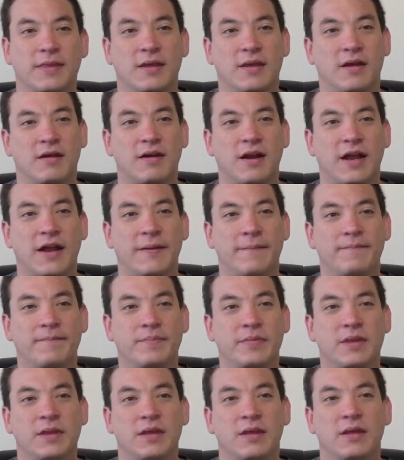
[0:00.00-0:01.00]
Alright.
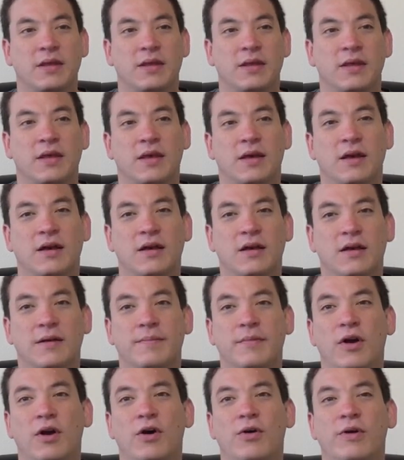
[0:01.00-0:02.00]

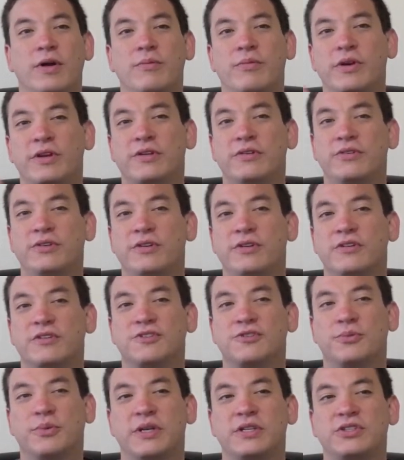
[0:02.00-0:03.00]
And when you do your
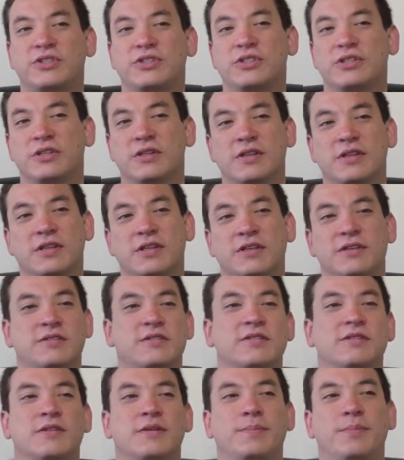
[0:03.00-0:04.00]
switch,
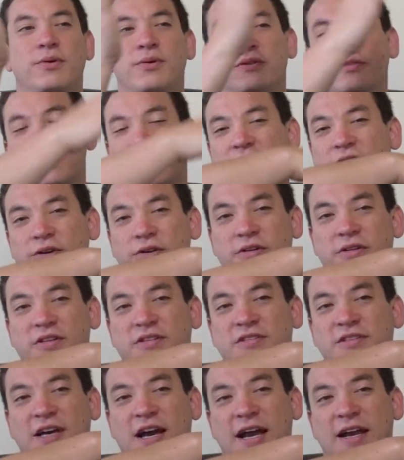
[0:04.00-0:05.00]
the poles can go to the
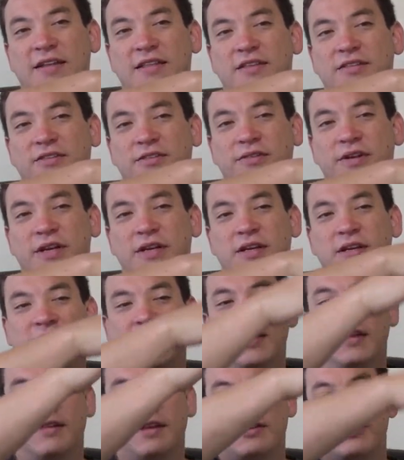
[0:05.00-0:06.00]
side of the screen.
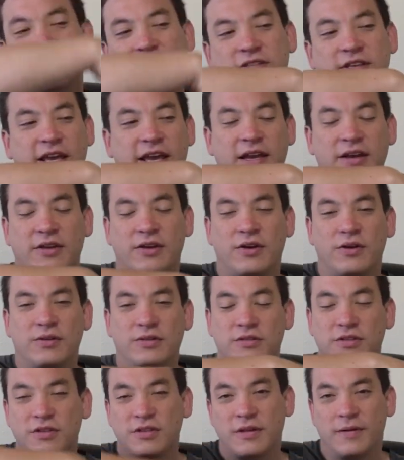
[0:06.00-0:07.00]
They just can't go
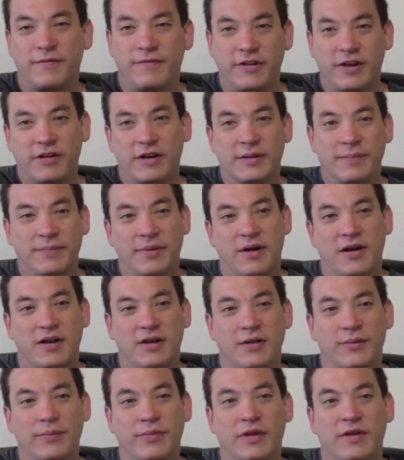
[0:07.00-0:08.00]
to the very
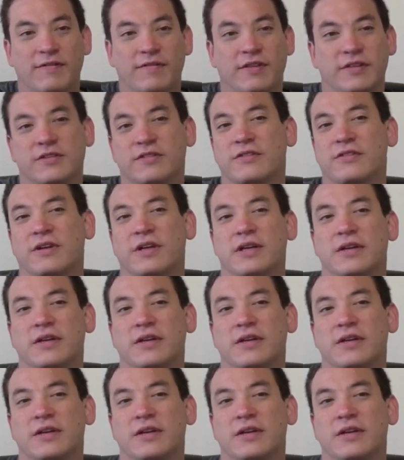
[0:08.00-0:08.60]
bottom of the screen.